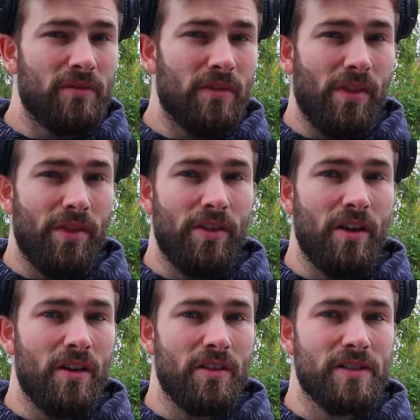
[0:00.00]

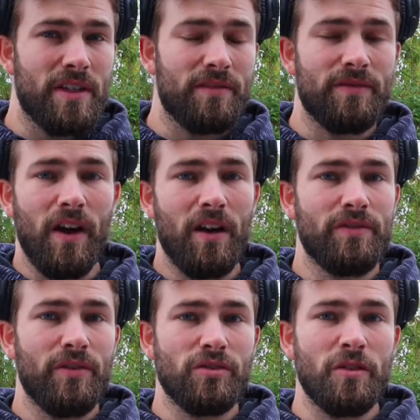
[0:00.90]

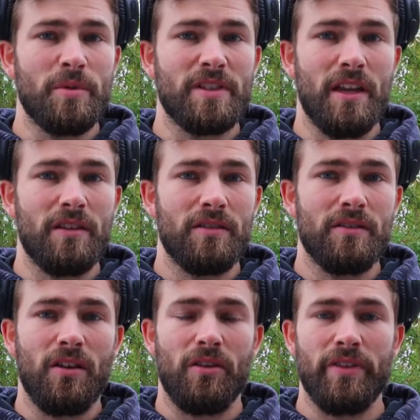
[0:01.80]
35-40%
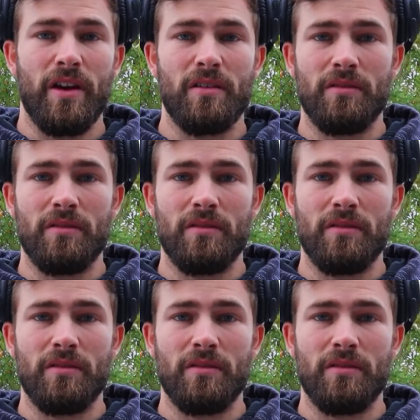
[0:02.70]
of that.